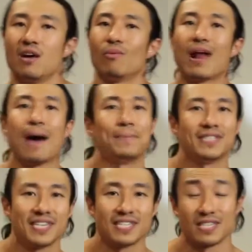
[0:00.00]
What
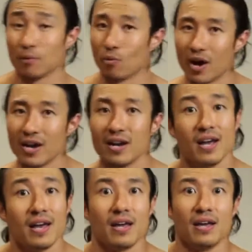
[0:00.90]
happens is, number one,
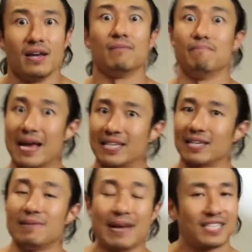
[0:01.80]
it
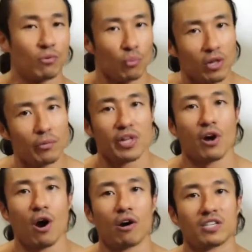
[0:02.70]
makes it really
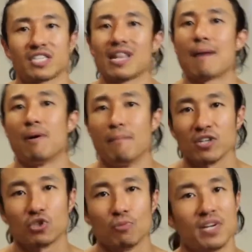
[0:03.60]
hard to slap on
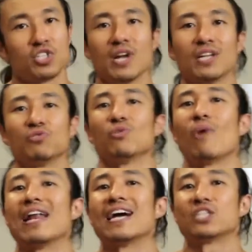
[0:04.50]
muscle because you're not doing the
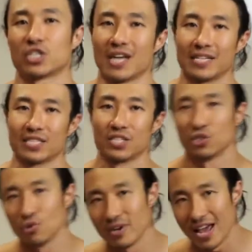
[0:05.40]
right exercises. You're
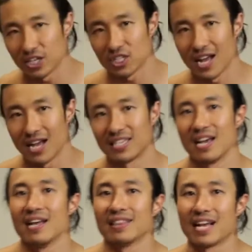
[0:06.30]
doing an exercise
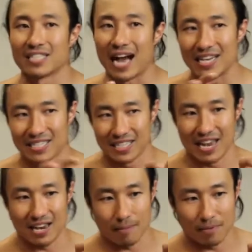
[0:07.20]
that's
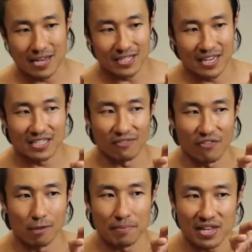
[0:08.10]
isolating it, basically
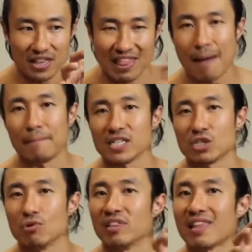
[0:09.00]
developing that
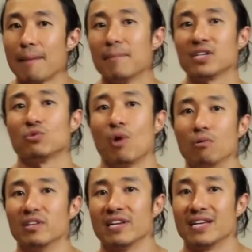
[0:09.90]
muscle and that muscle
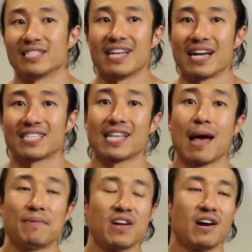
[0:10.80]
only. It's not
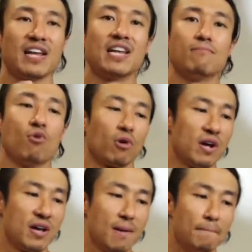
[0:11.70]
slapping on any
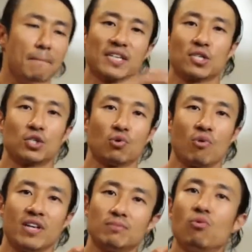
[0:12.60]
more muscle to
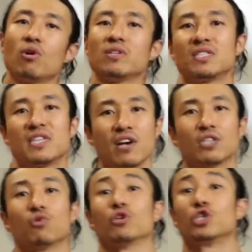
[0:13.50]
it. It's more
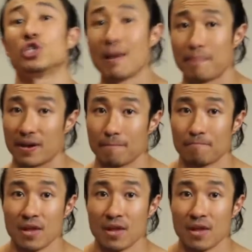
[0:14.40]
geared towards shaping.